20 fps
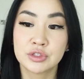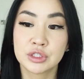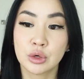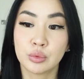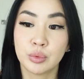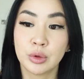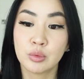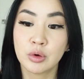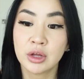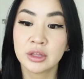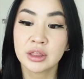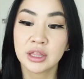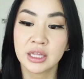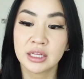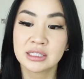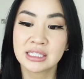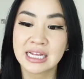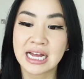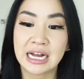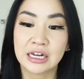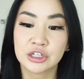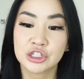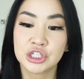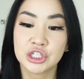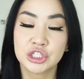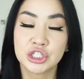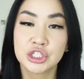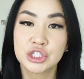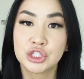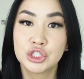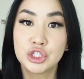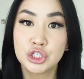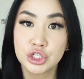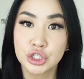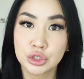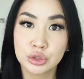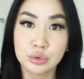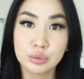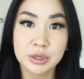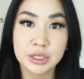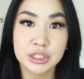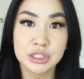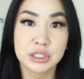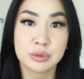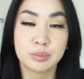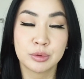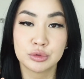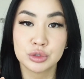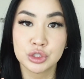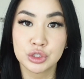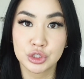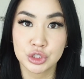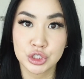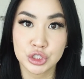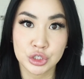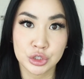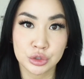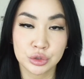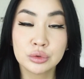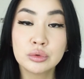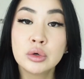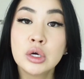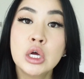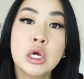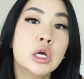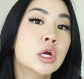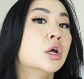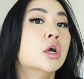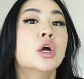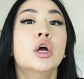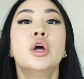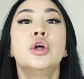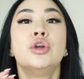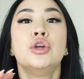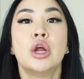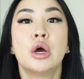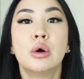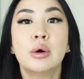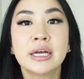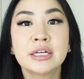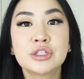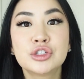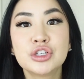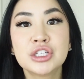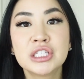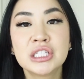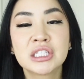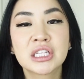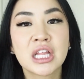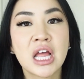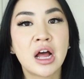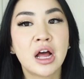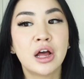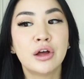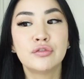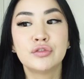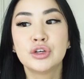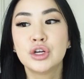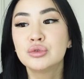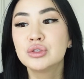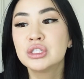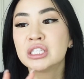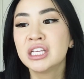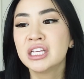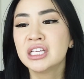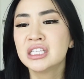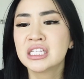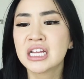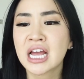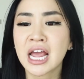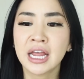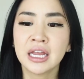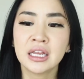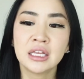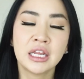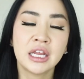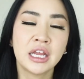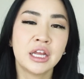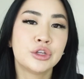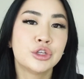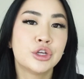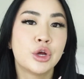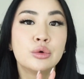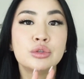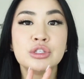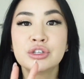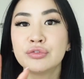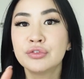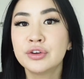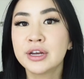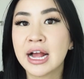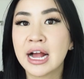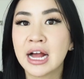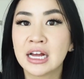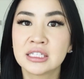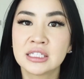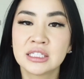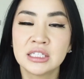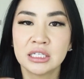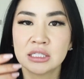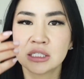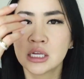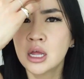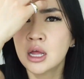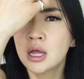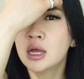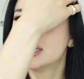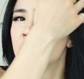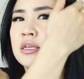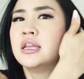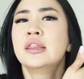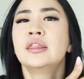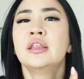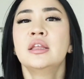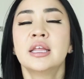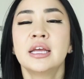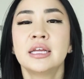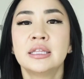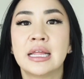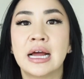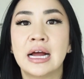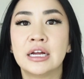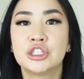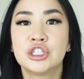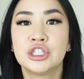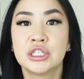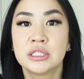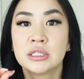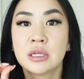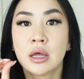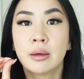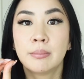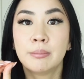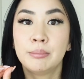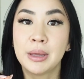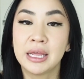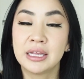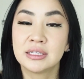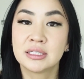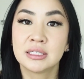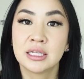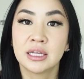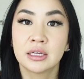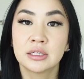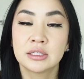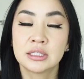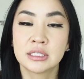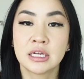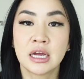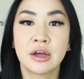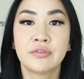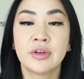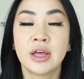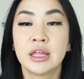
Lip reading: So we want things that actually just do what it's supposed to do. No extra stuff, no skin tightening, no different acids, nothing like that, just basic stuff.